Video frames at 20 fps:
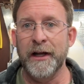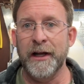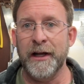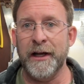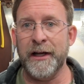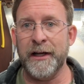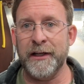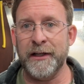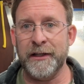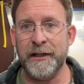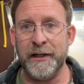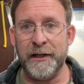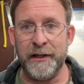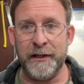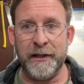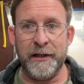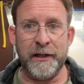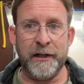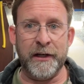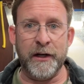and
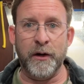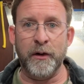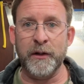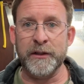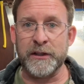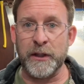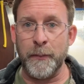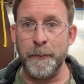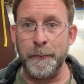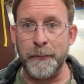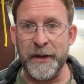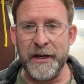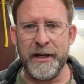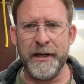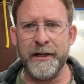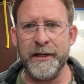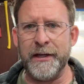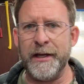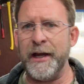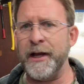you know, it's a
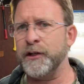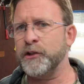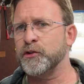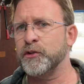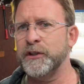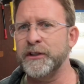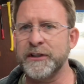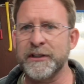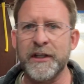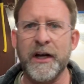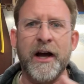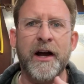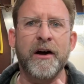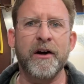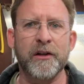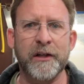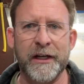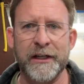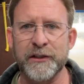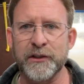big gantry
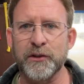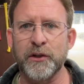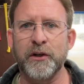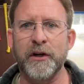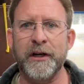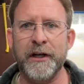style laser,